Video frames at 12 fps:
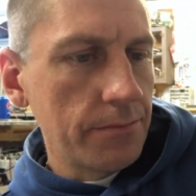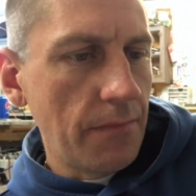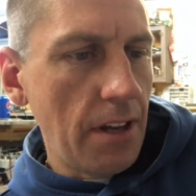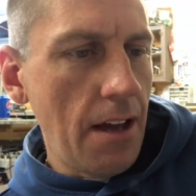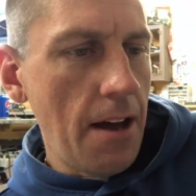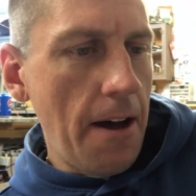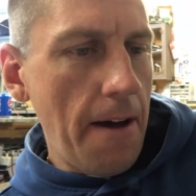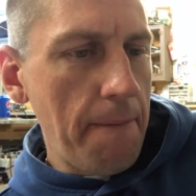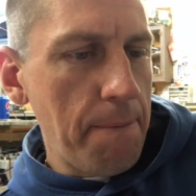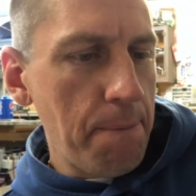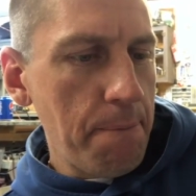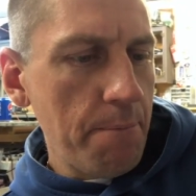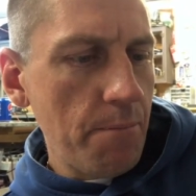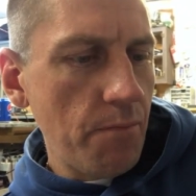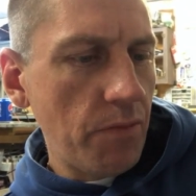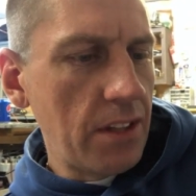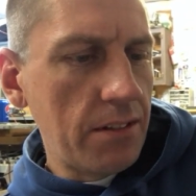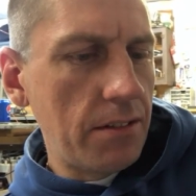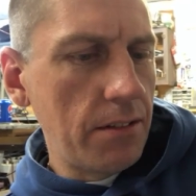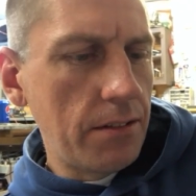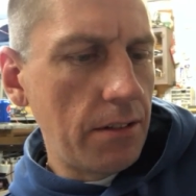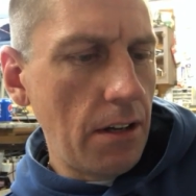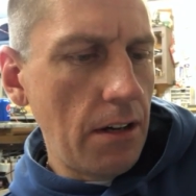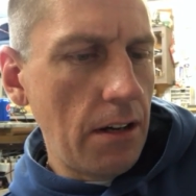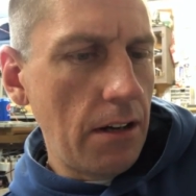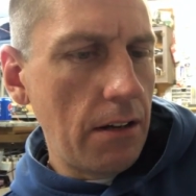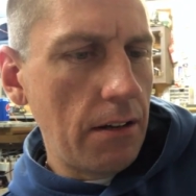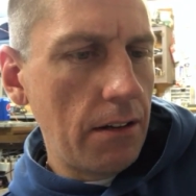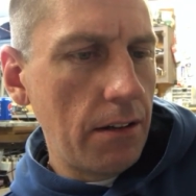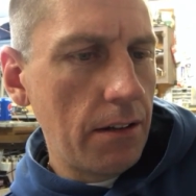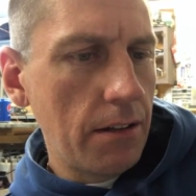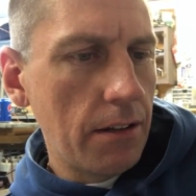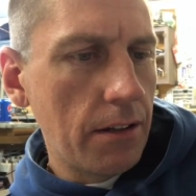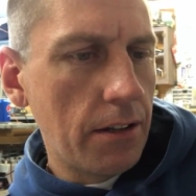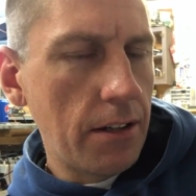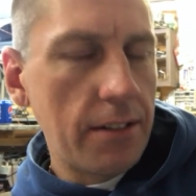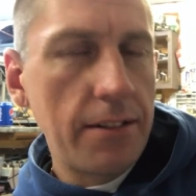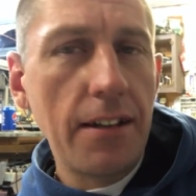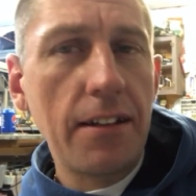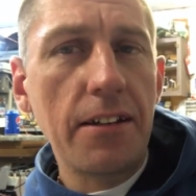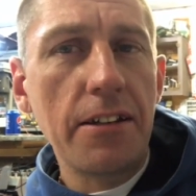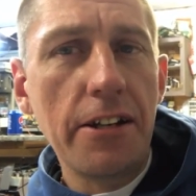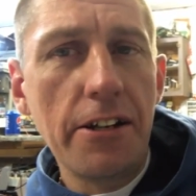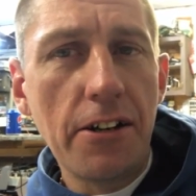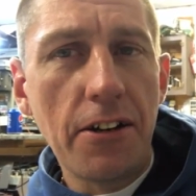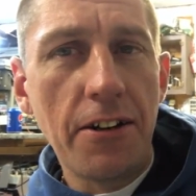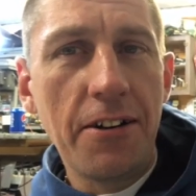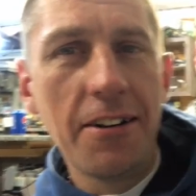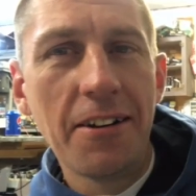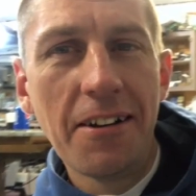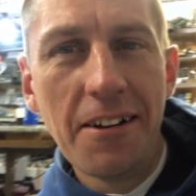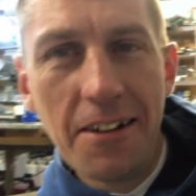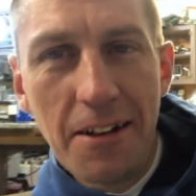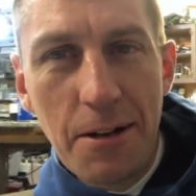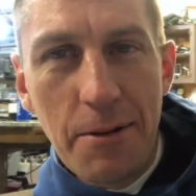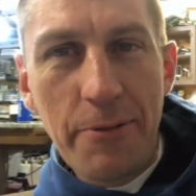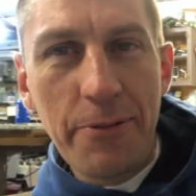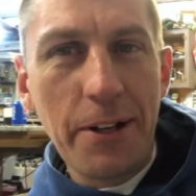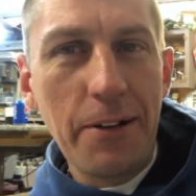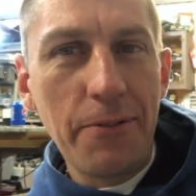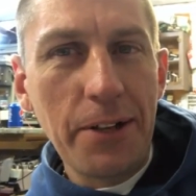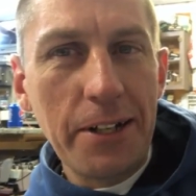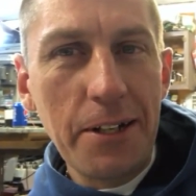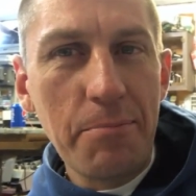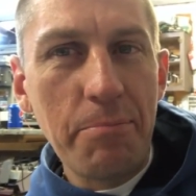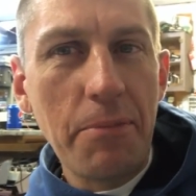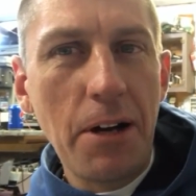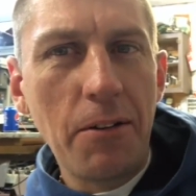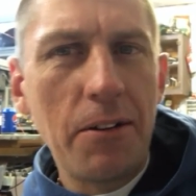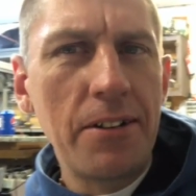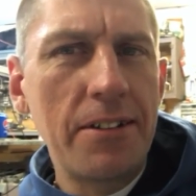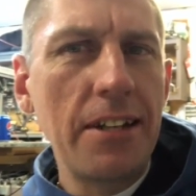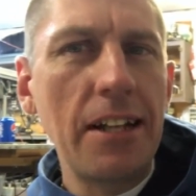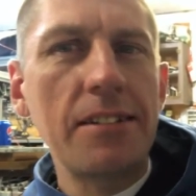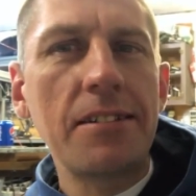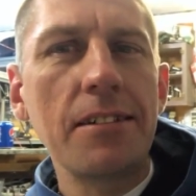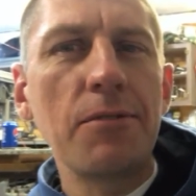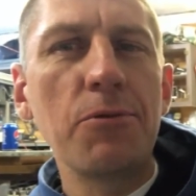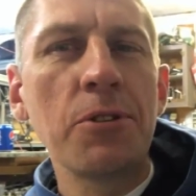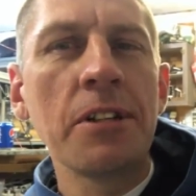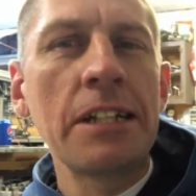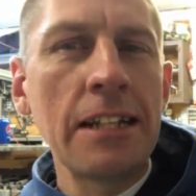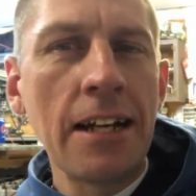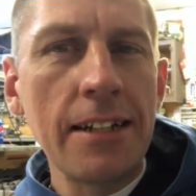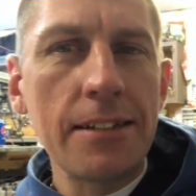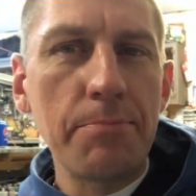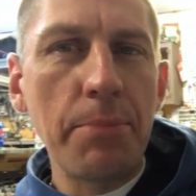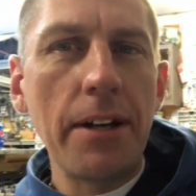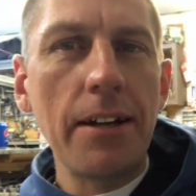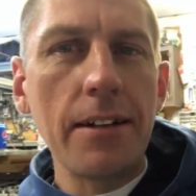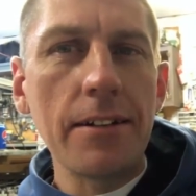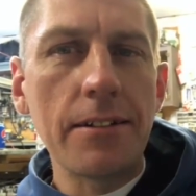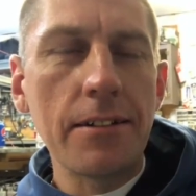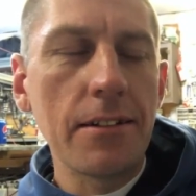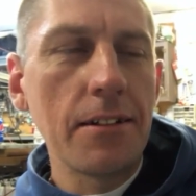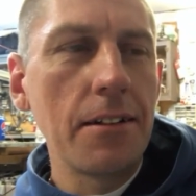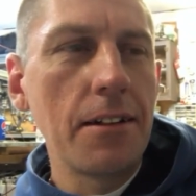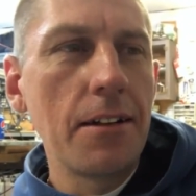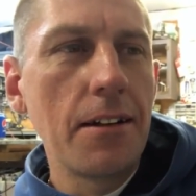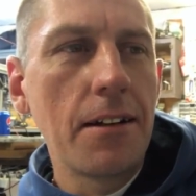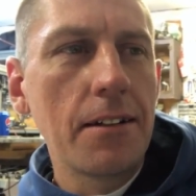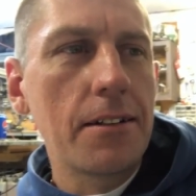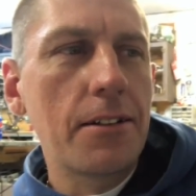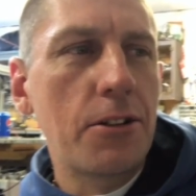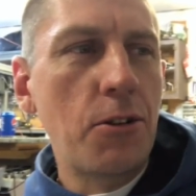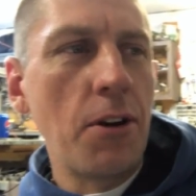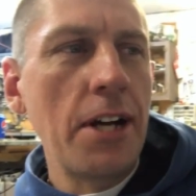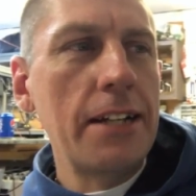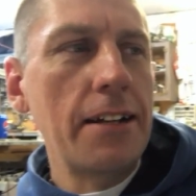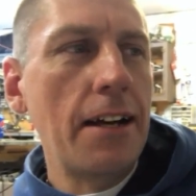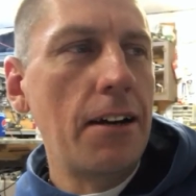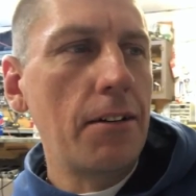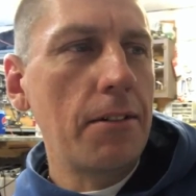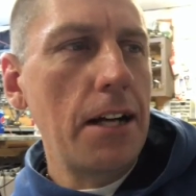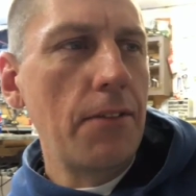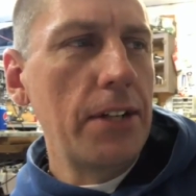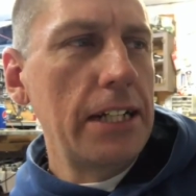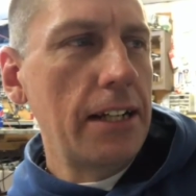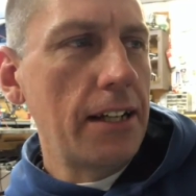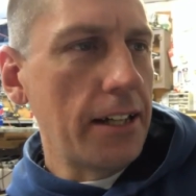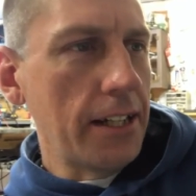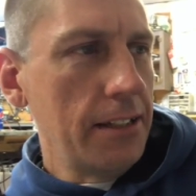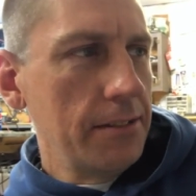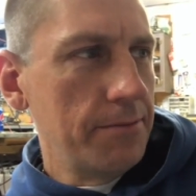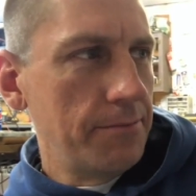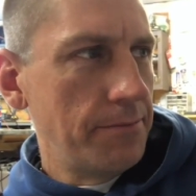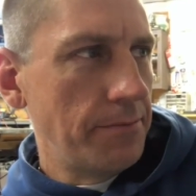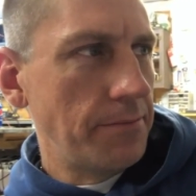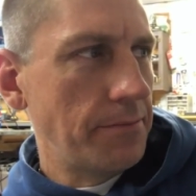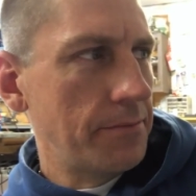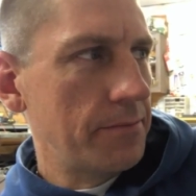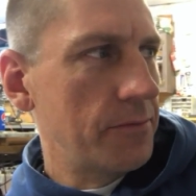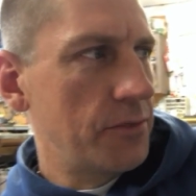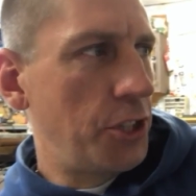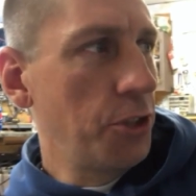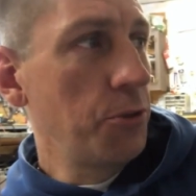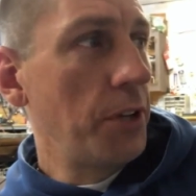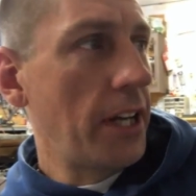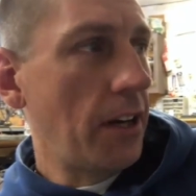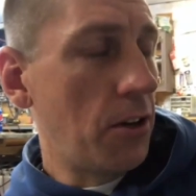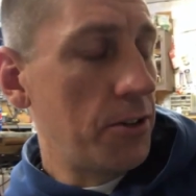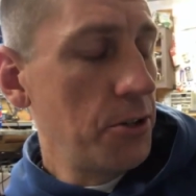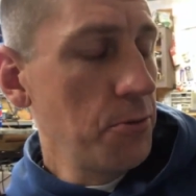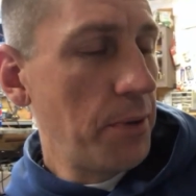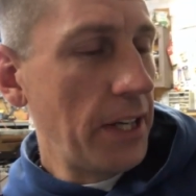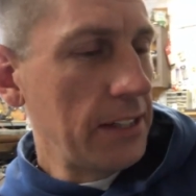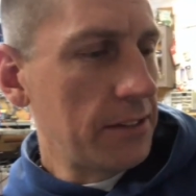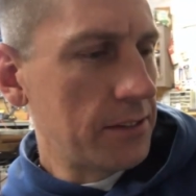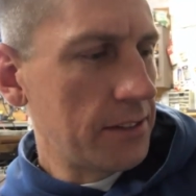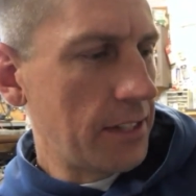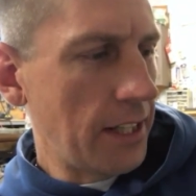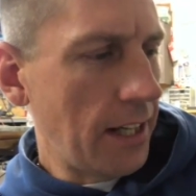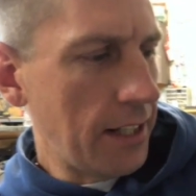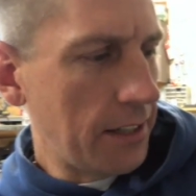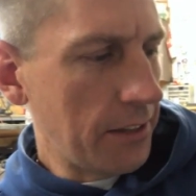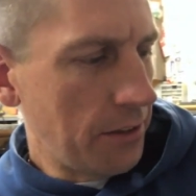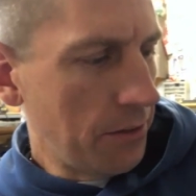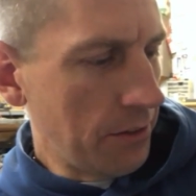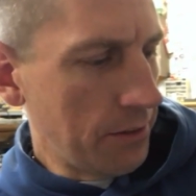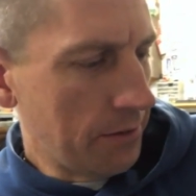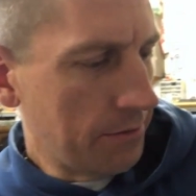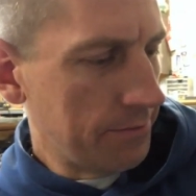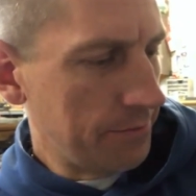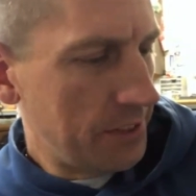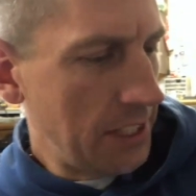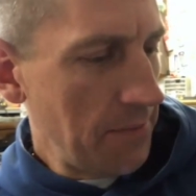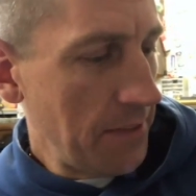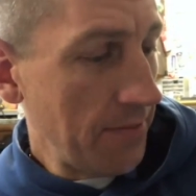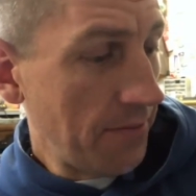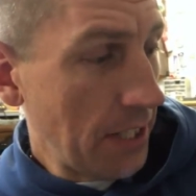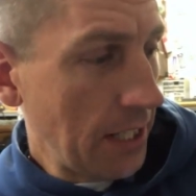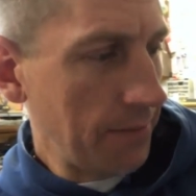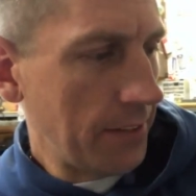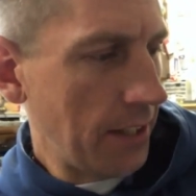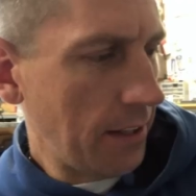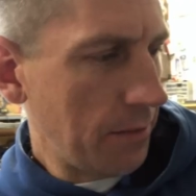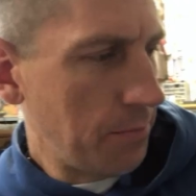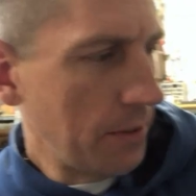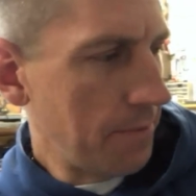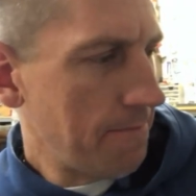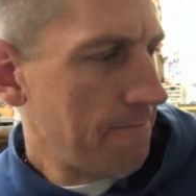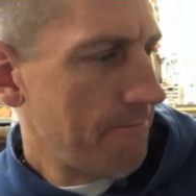Yeah, this is gonna take a year. If I get a decent, really nice page cranked out every day, 2 pages a day, I could do it in 75 days, but